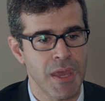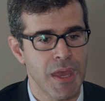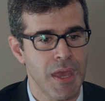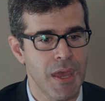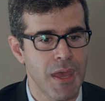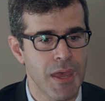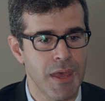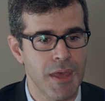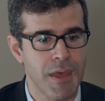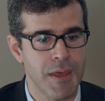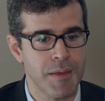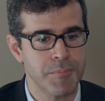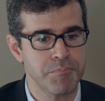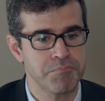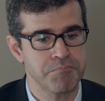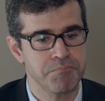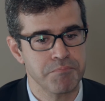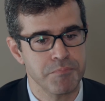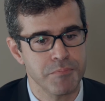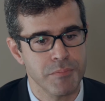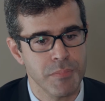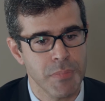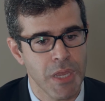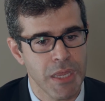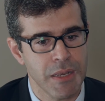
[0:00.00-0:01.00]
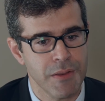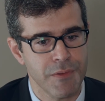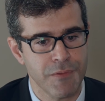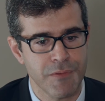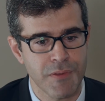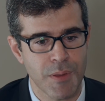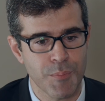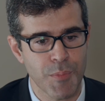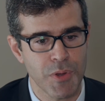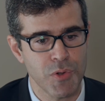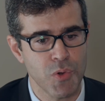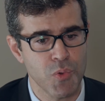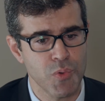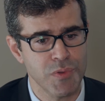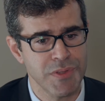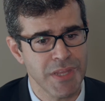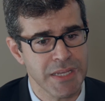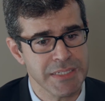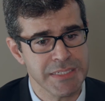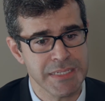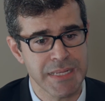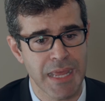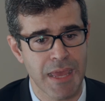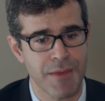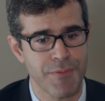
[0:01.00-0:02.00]
in someone who
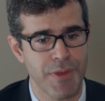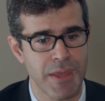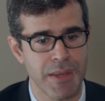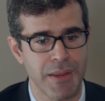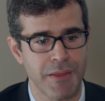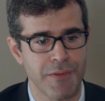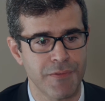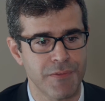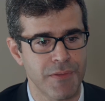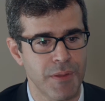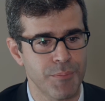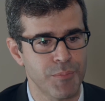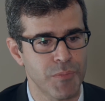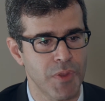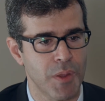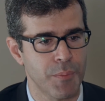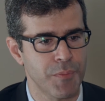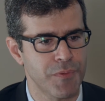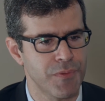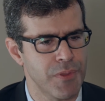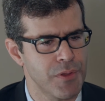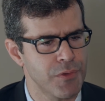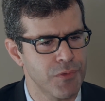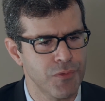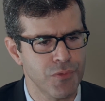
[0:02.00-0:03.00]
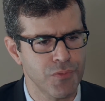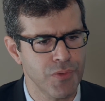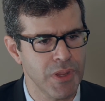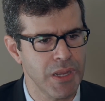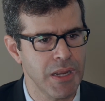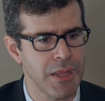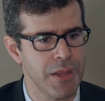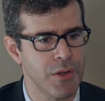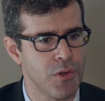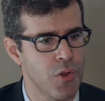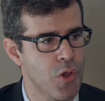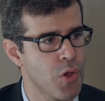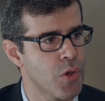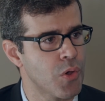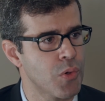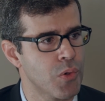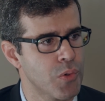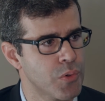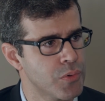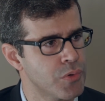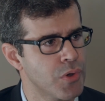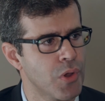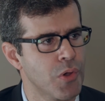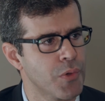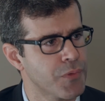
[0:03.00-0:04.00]
doesn't have any symptoms, there's really
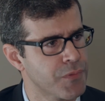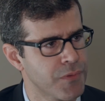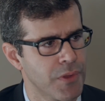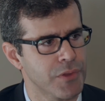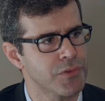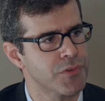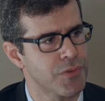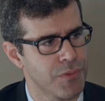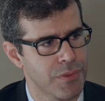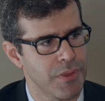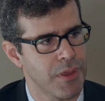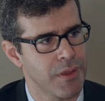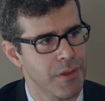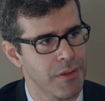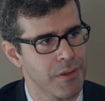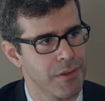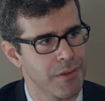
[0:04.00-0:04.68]
no such thing.